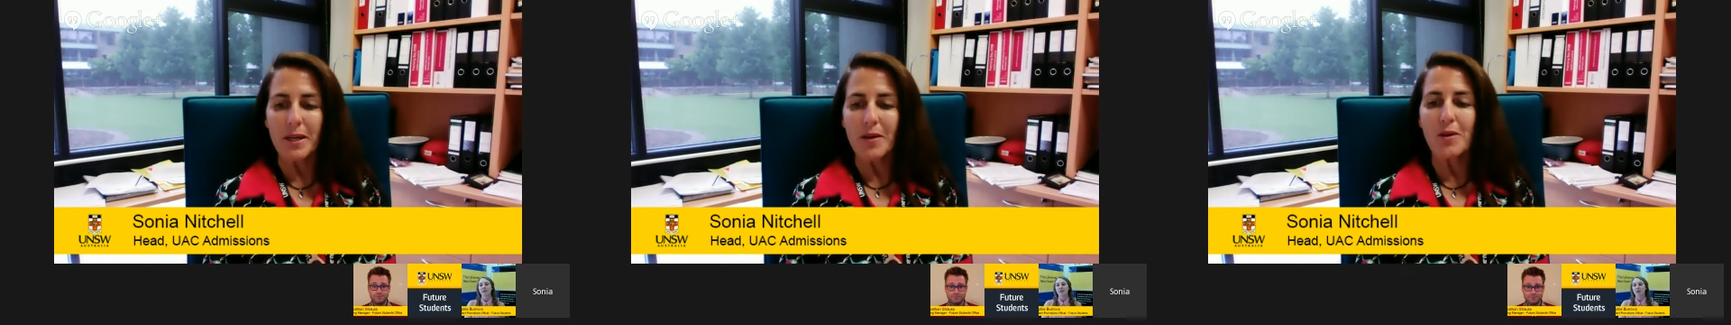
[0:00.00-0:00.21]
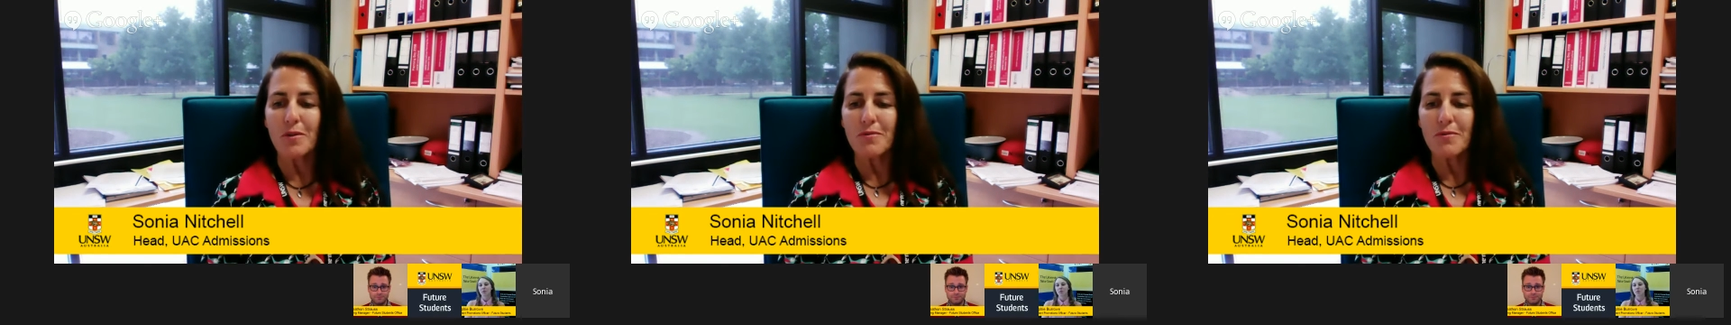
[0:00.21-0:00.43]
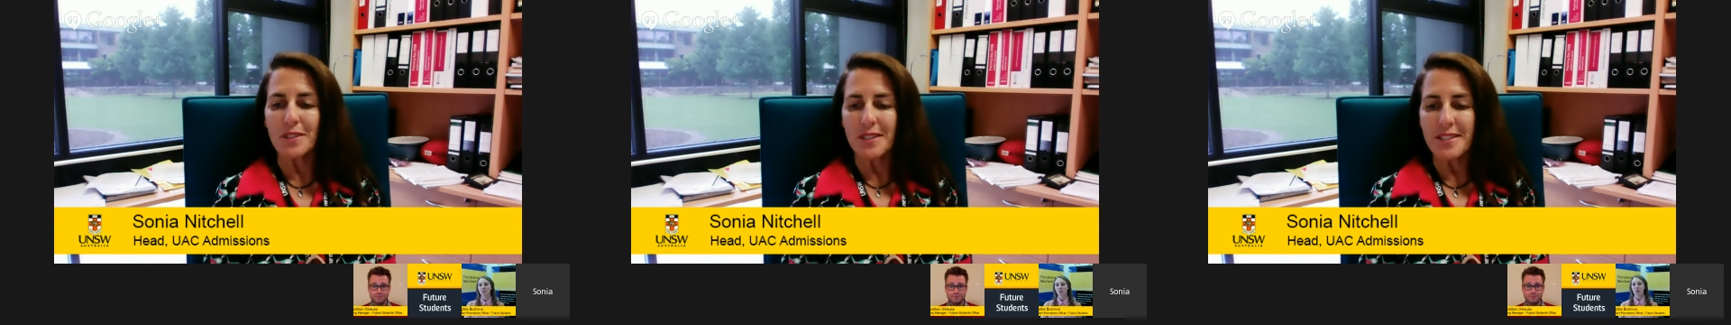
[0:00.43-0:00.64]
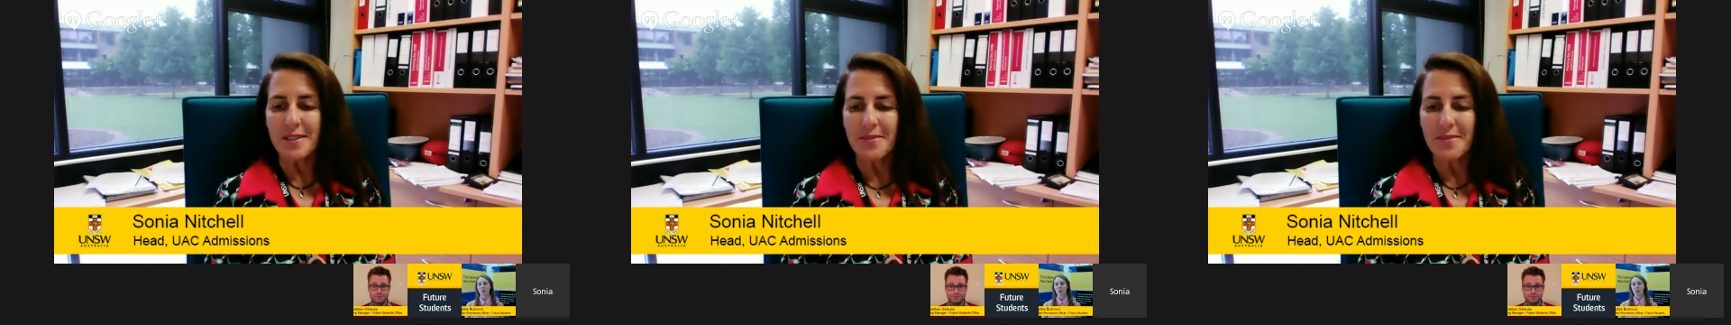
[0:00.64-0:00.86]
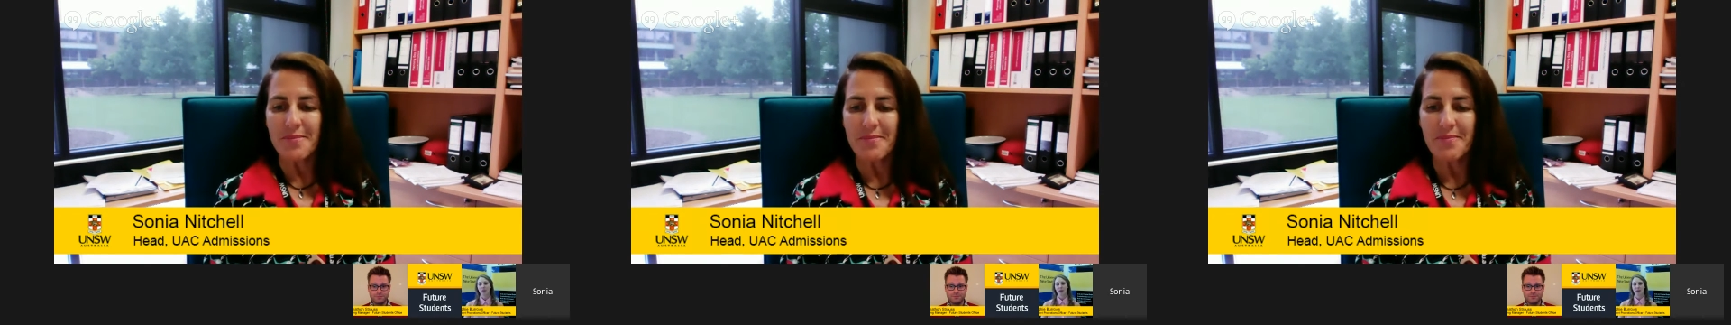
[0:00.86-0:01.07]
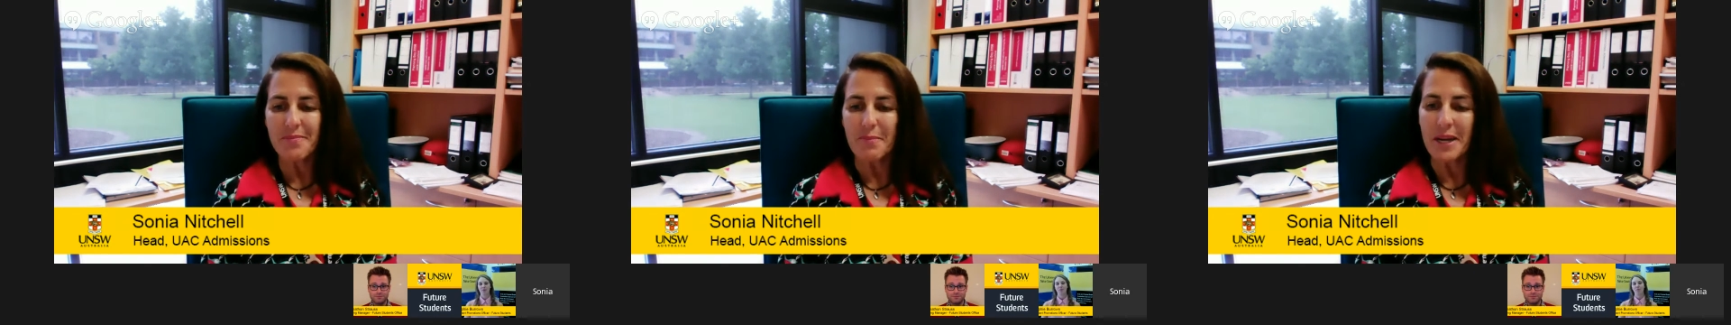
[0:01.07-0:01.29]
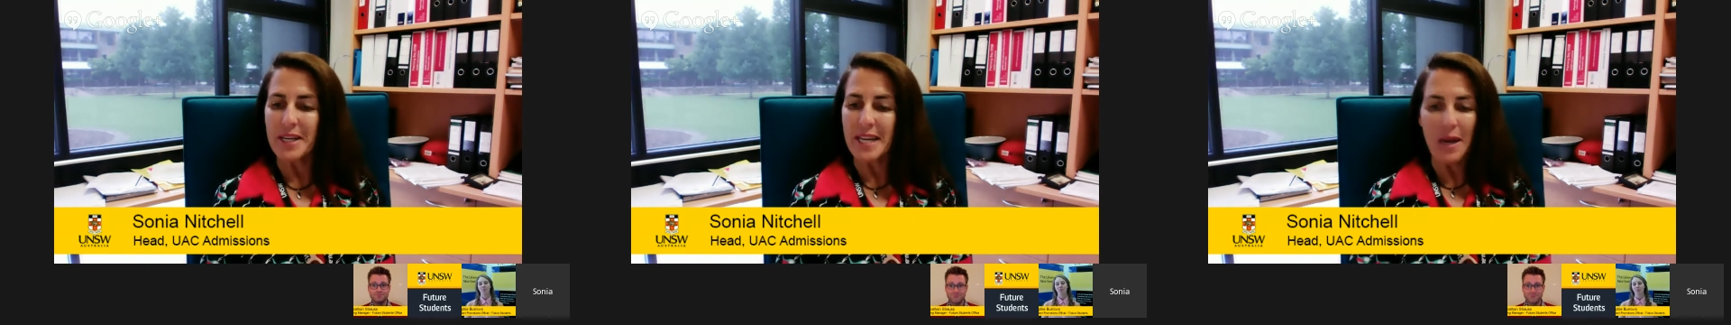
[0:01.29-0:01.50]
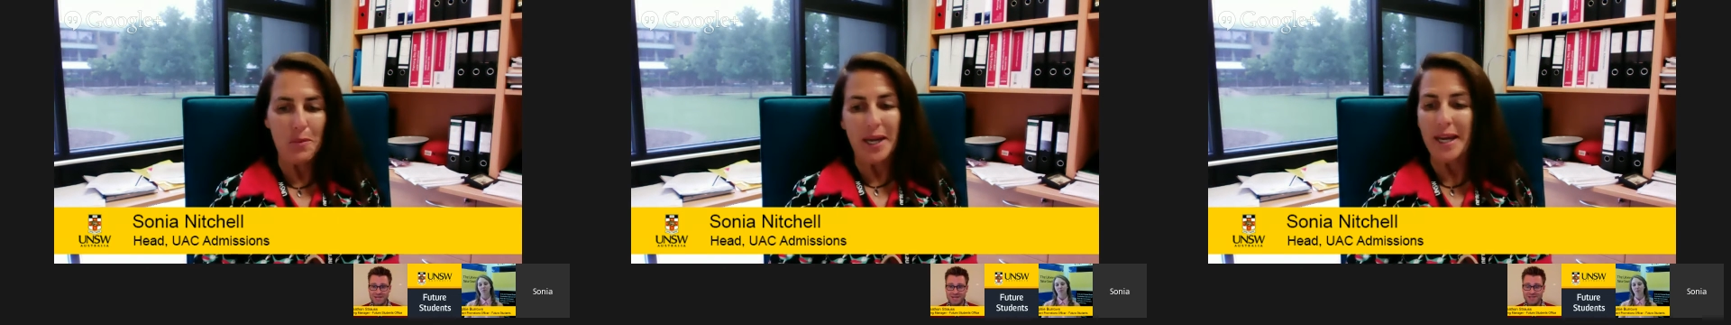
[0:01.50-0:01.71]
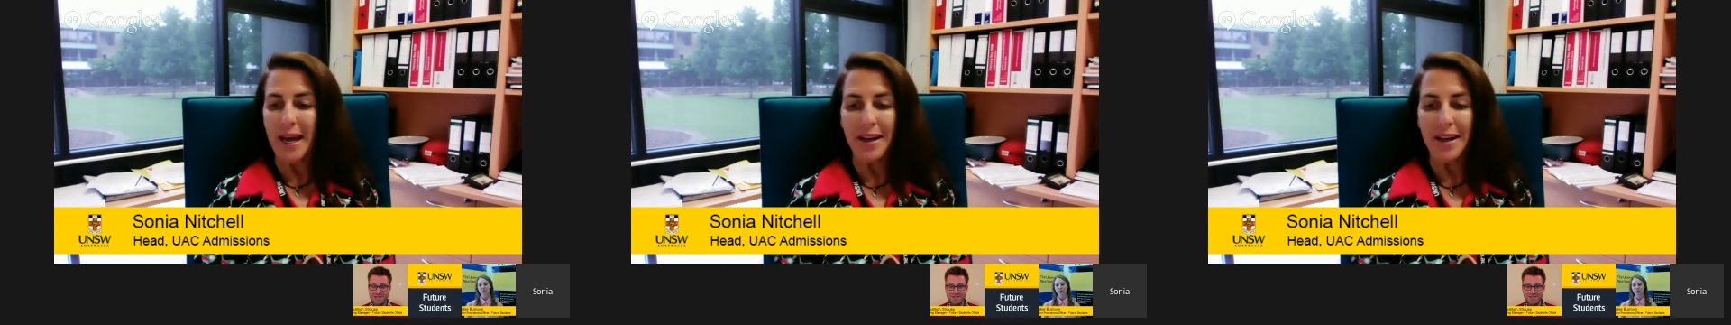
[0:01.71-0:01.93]
confident. But yeah, we
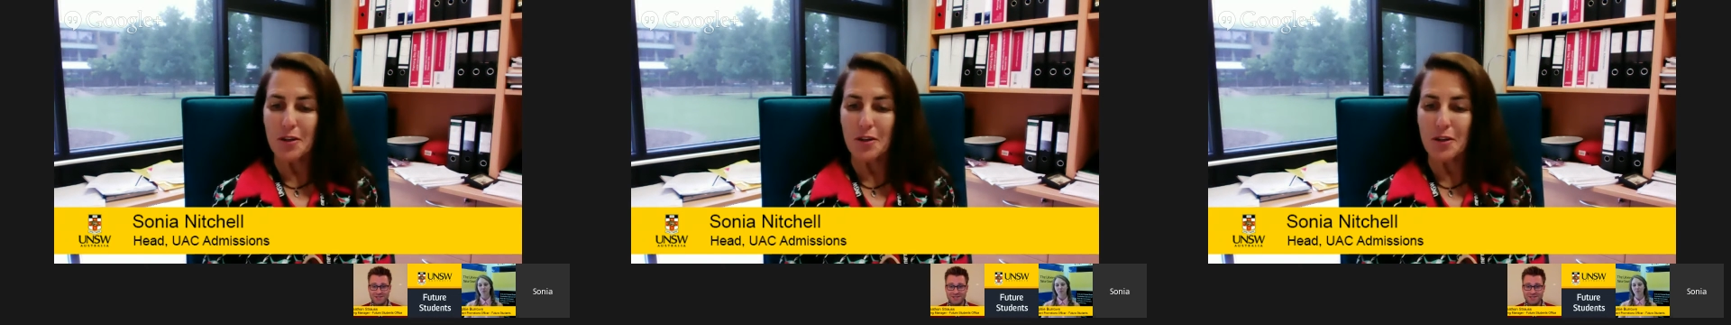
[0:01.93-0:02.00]
can't do